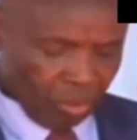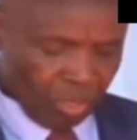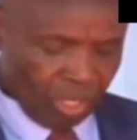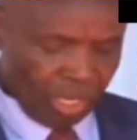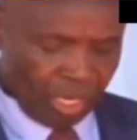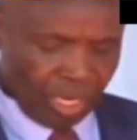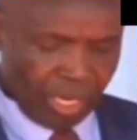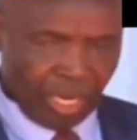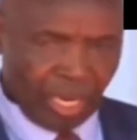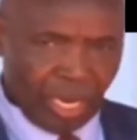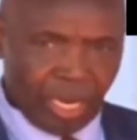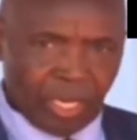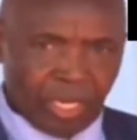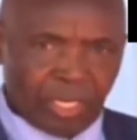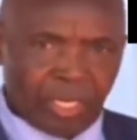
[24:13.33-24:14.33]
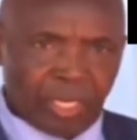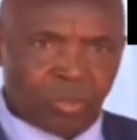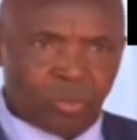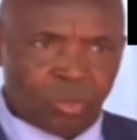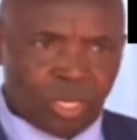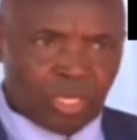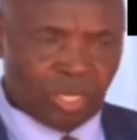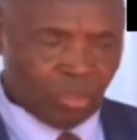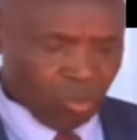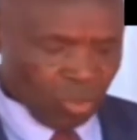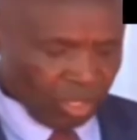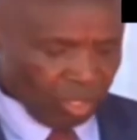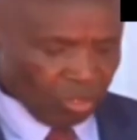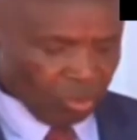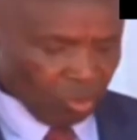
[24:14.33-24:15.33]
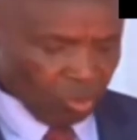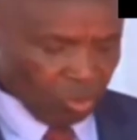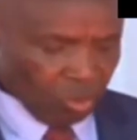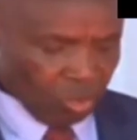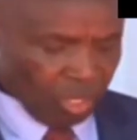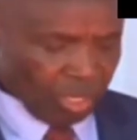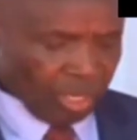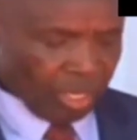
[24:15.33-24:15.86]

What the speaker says: to declare the 2022